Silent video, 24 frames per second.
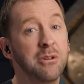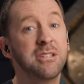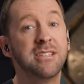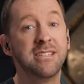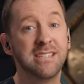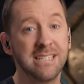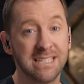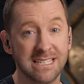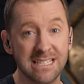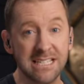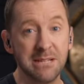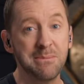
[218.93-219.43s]
was
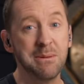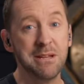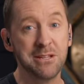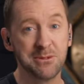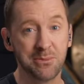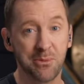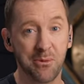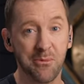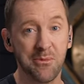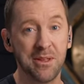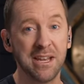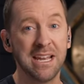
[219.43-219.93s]
60 beats
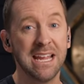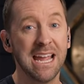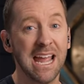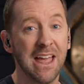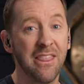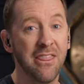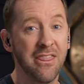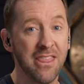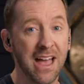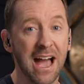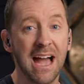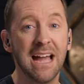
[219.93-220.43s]
per minute,
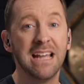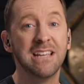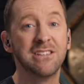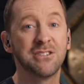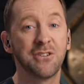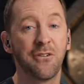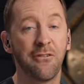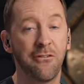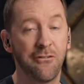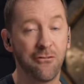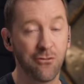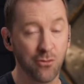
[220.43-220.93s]
and that is
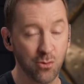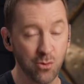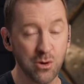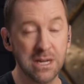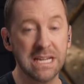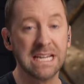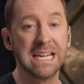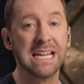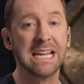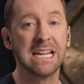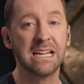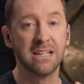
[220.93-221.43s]

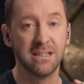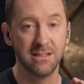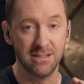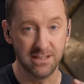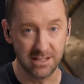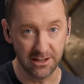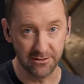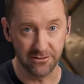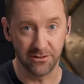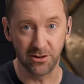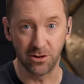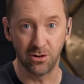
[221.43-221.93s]
freaking
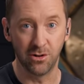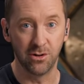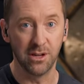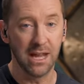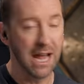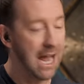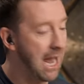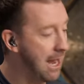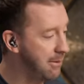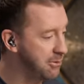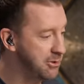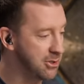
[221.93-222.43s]
difficult.
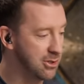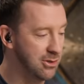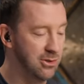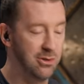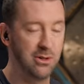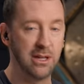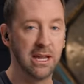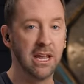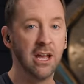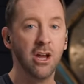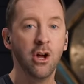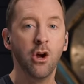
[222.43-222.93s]

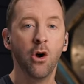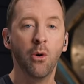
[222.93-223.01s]
Absolutely.